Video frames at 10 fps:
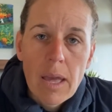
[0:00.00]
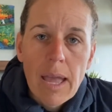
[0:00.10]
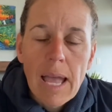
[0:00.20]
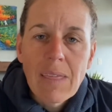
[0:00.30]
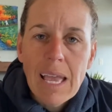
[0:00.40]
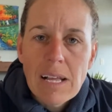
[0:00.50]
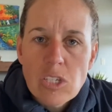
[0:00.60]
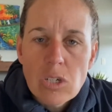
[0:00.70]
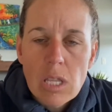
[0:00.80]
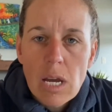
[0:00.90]
And the
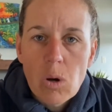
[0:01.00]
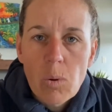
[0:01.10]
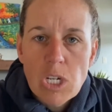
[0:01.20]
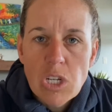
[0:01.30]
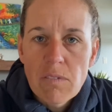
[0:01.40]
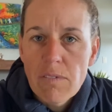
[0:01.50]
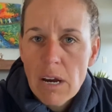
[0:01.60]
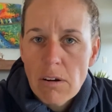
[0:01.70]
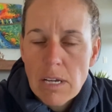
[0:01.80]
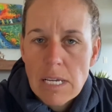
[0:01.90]
answer to that question
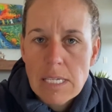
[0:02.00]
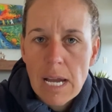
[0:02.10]
varies.